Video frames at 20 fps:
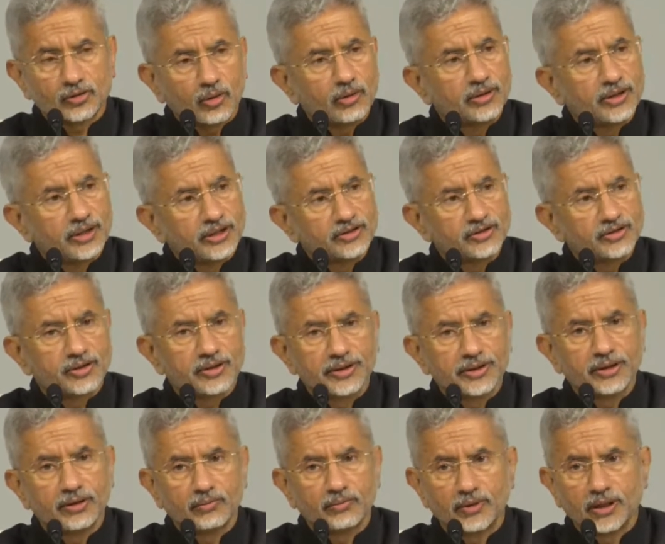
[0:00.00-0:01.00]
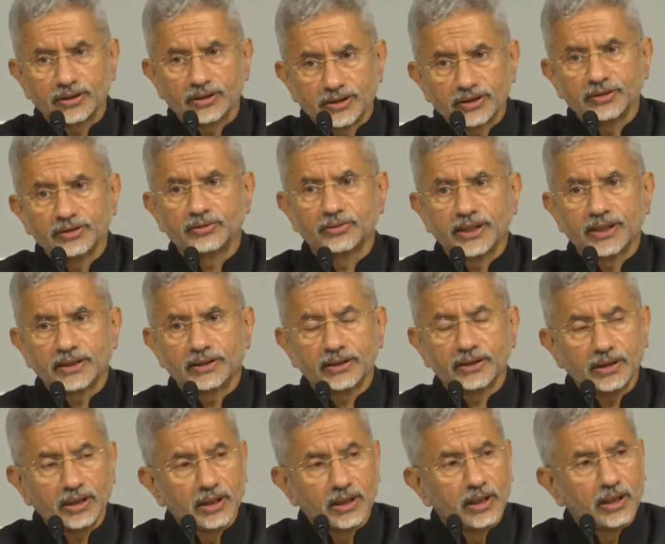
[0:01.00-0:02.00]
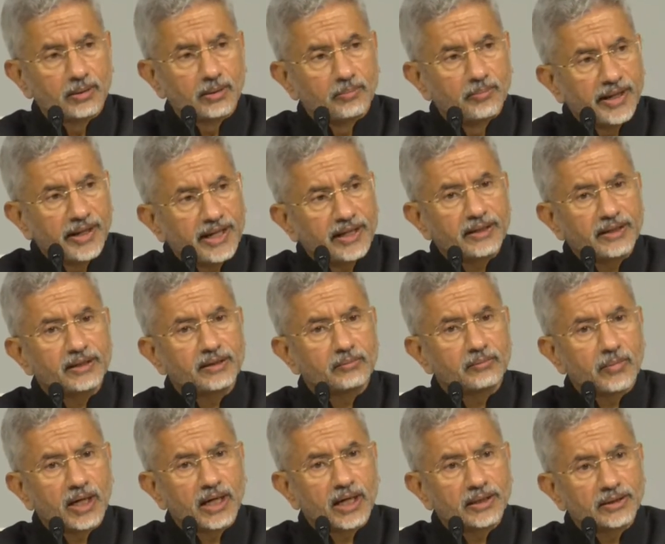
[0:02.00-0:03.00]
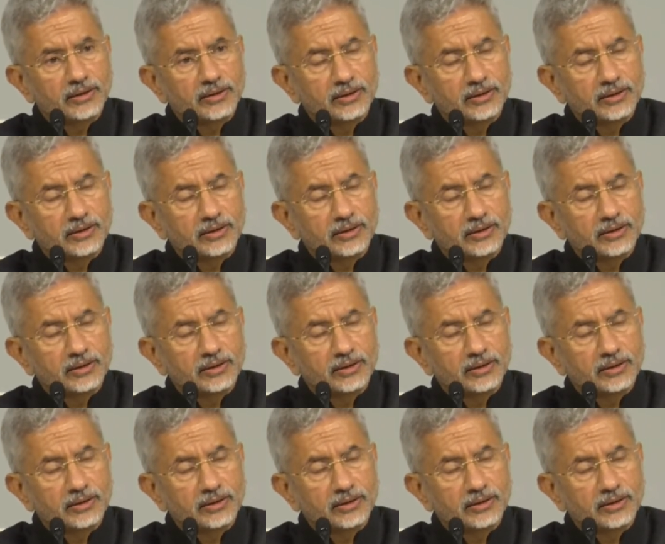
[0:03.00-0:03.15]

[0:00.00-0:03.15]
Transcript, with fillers: a strong history of working together. Bear